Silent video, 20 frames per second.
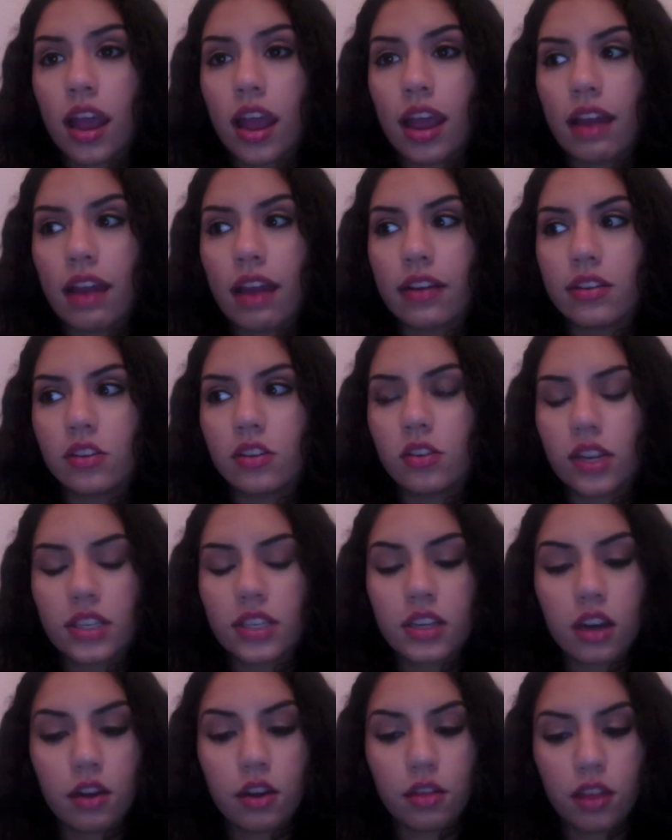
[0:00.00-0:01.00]
And so
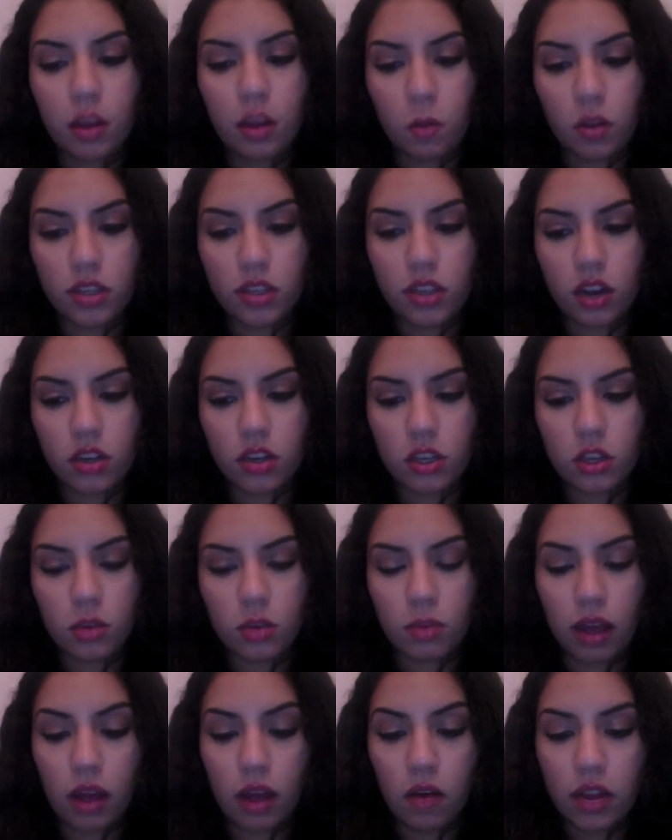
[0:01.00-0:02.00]
that's another thing I want to talk to you
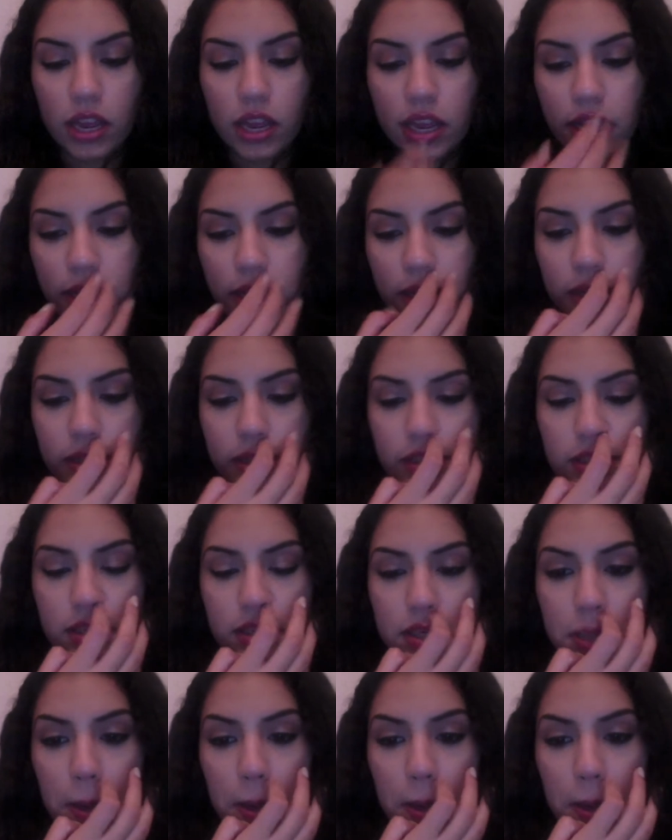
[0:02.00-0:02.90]
about is